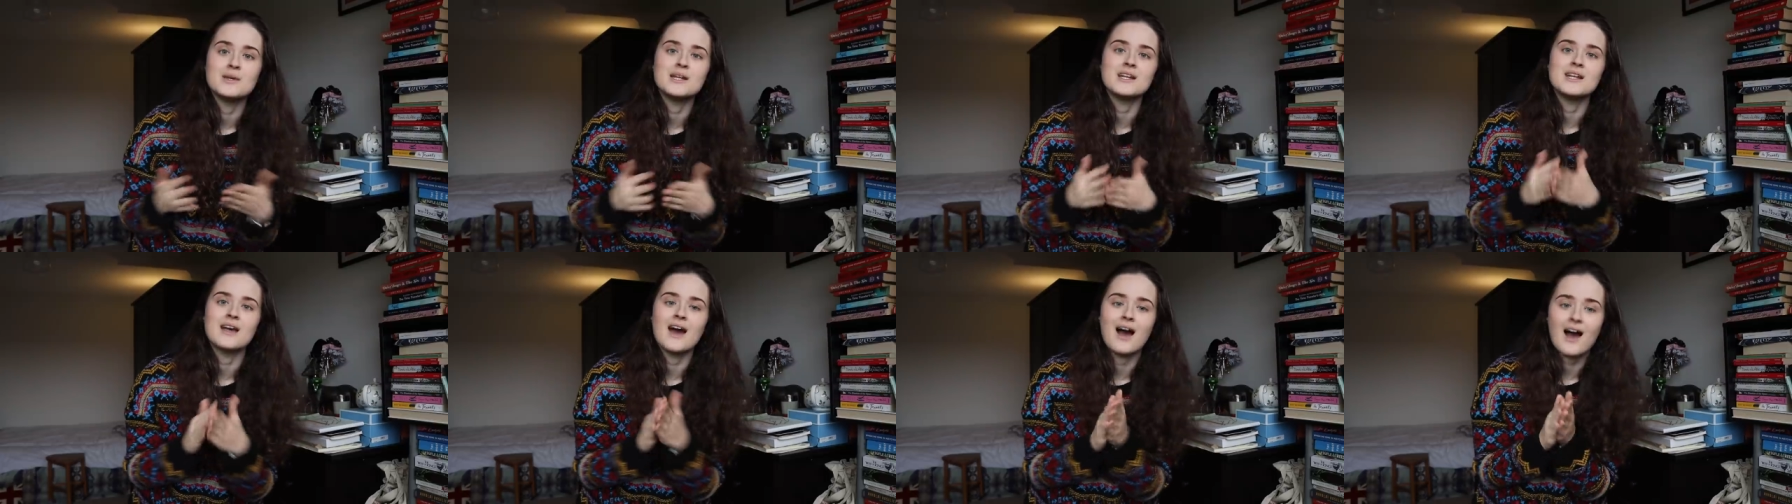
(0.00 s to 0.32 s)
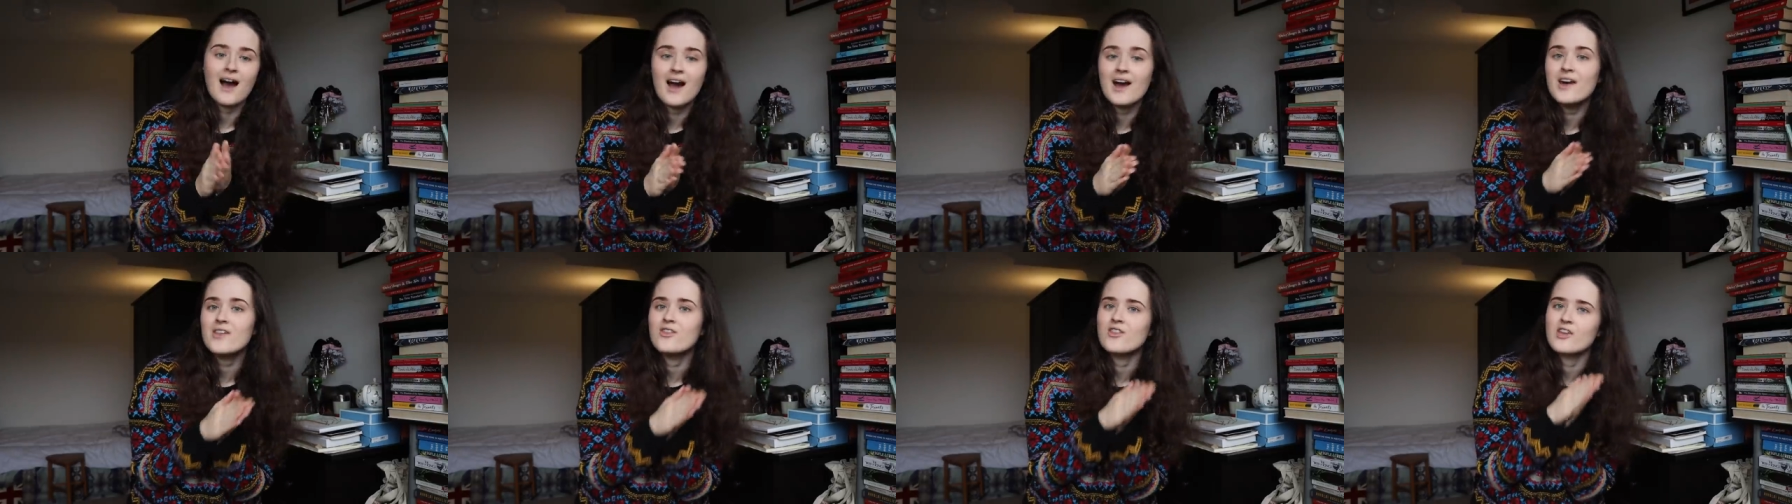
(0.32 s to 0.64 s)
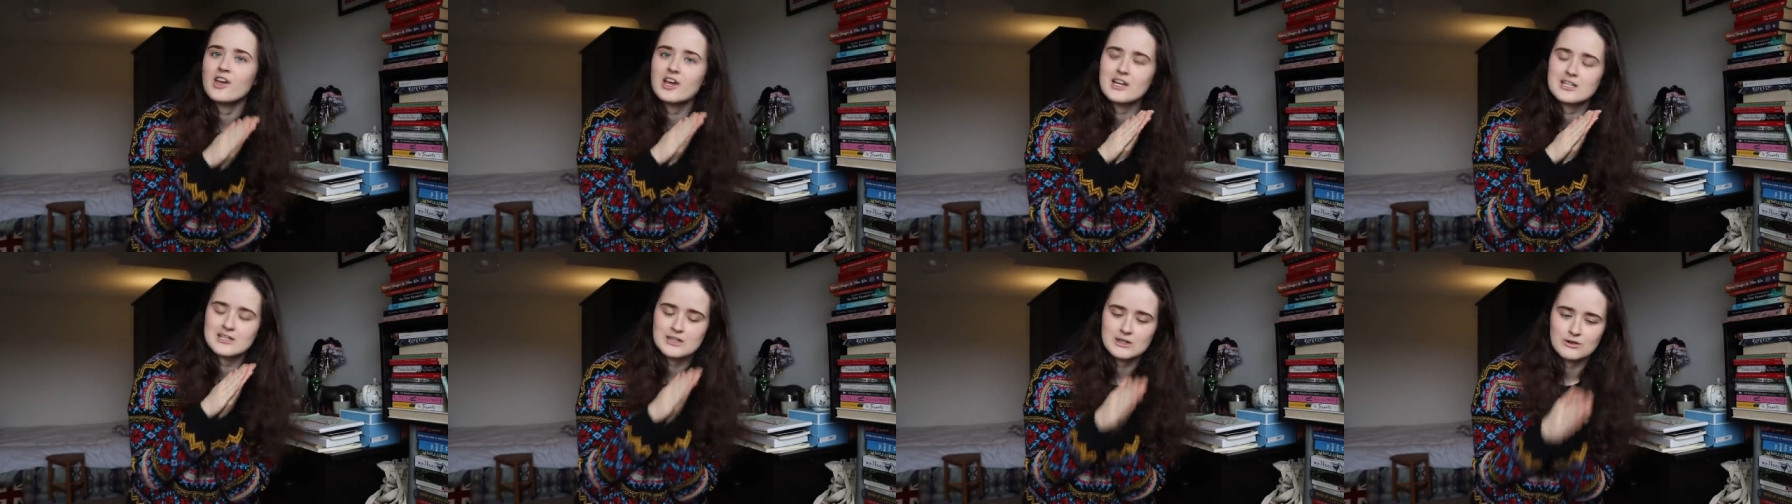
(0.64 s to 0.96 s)
media, I
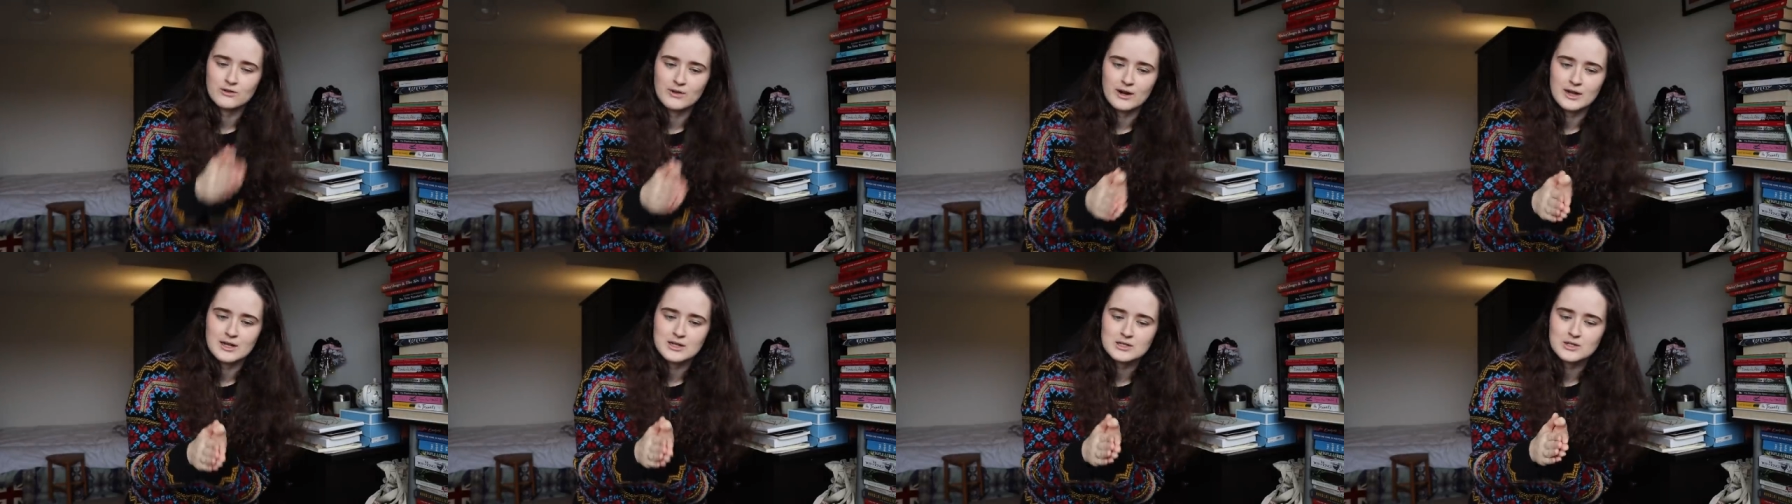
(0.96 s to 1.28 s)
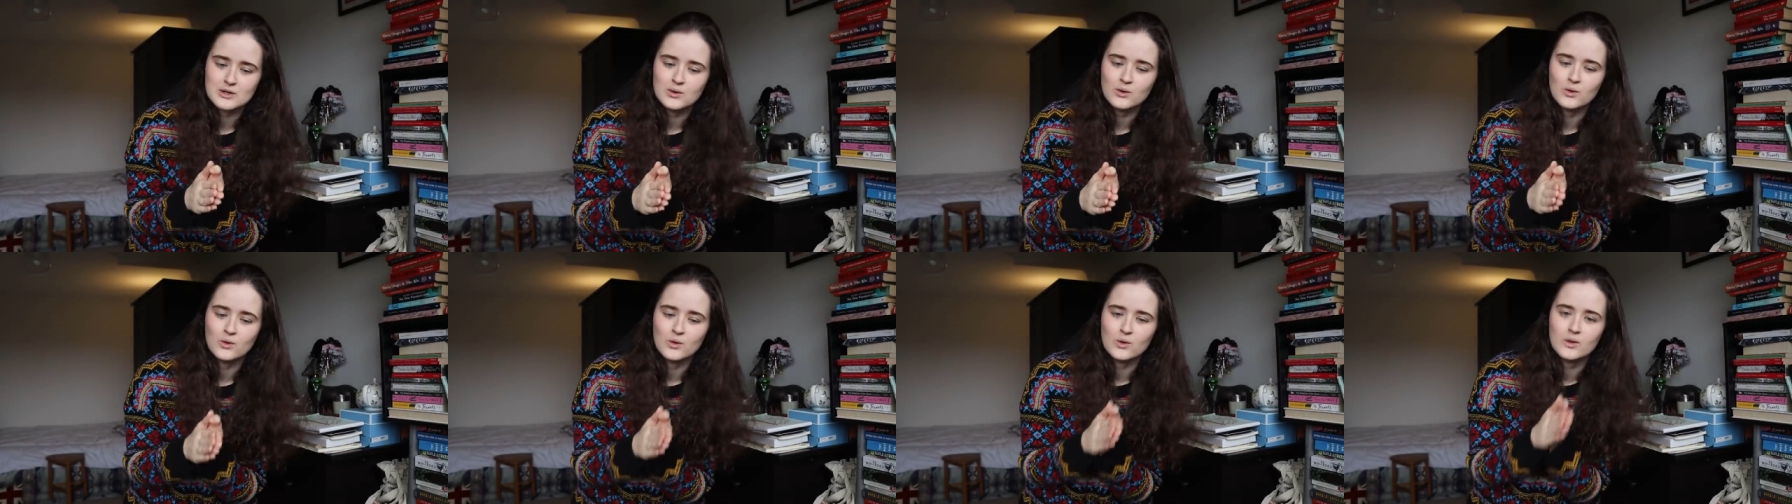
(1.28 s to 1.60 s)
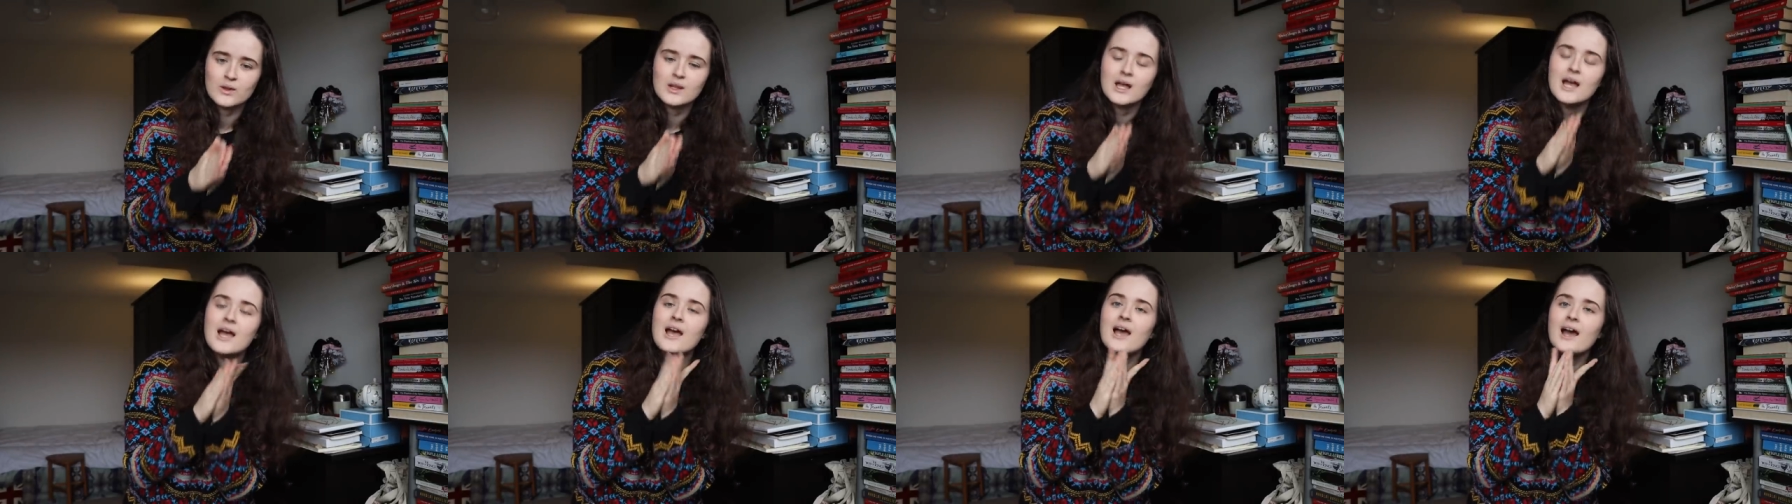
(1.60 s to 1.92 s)
think, is a great
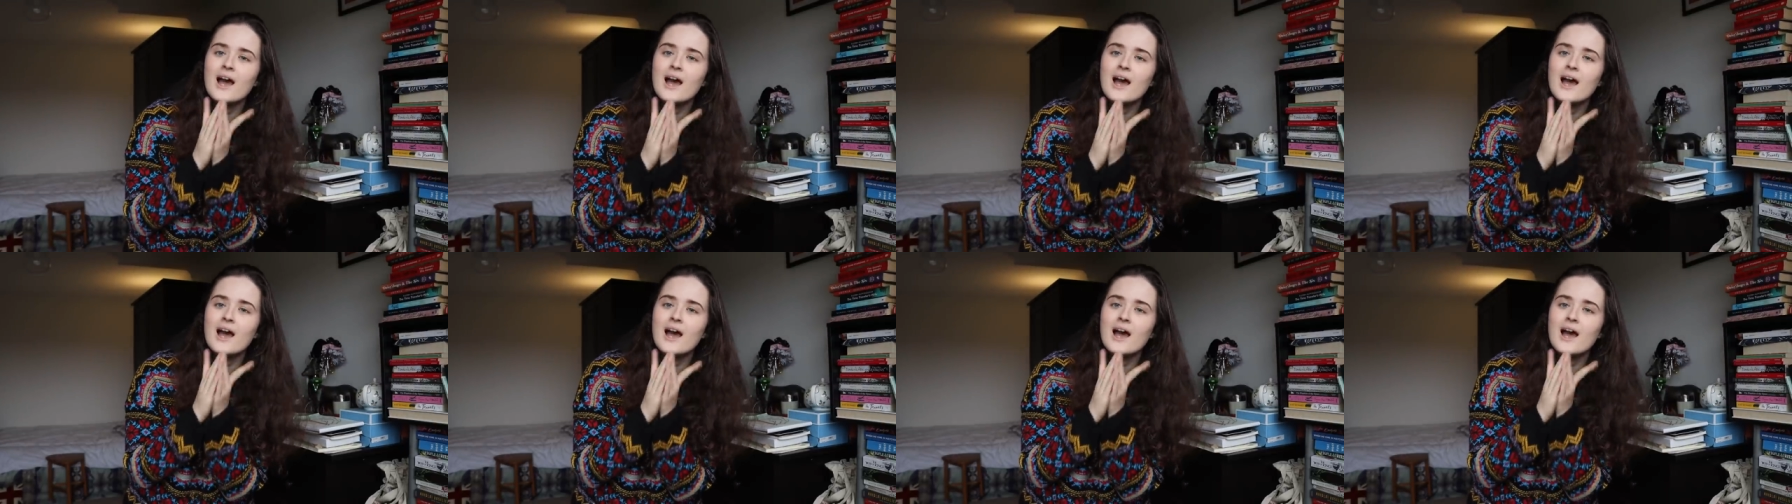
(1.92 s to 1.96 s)
tool.